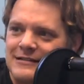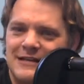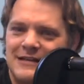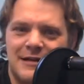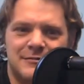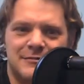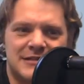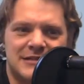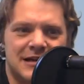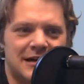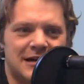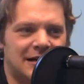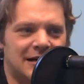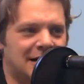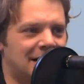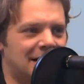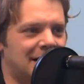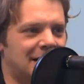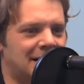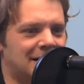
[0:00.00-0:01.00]
His name's
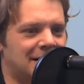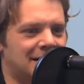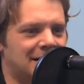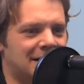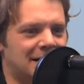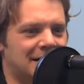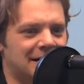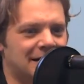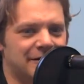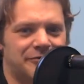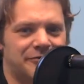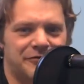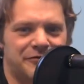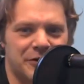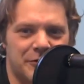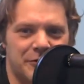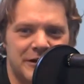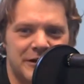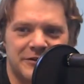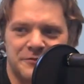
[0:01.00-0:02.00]

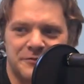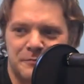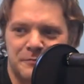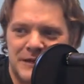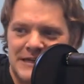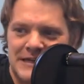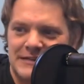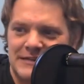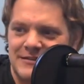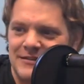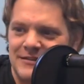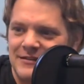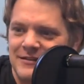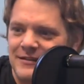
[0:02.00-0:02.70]
Furious Pete.